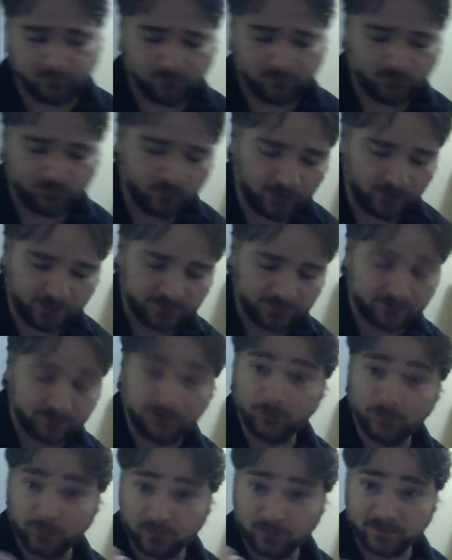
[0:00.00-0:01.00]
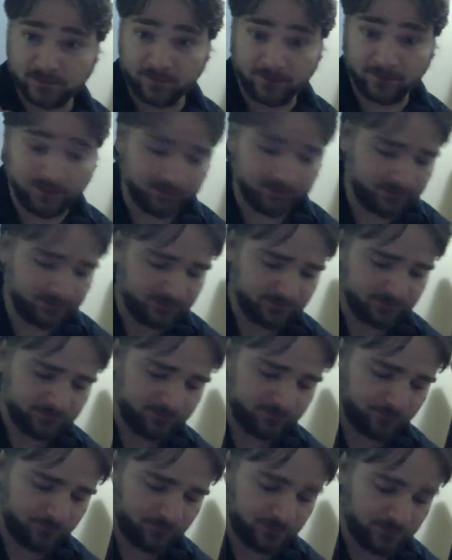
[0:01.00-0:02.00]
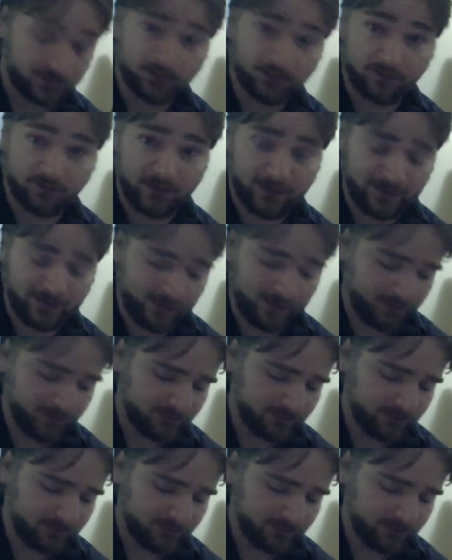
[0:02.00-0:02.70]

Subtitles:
realistically. It would look something like this. Just going to write it out,